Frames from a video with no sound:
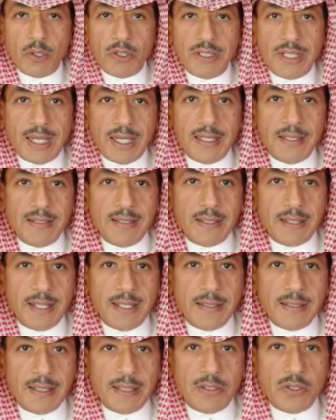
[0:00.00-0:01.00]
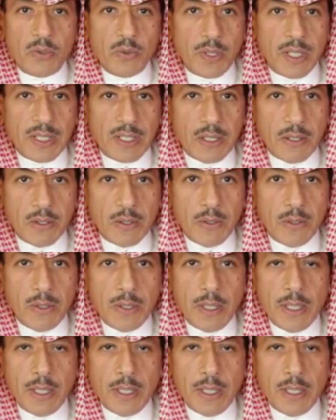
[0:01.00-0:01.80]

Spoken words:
mortality rate is quite low.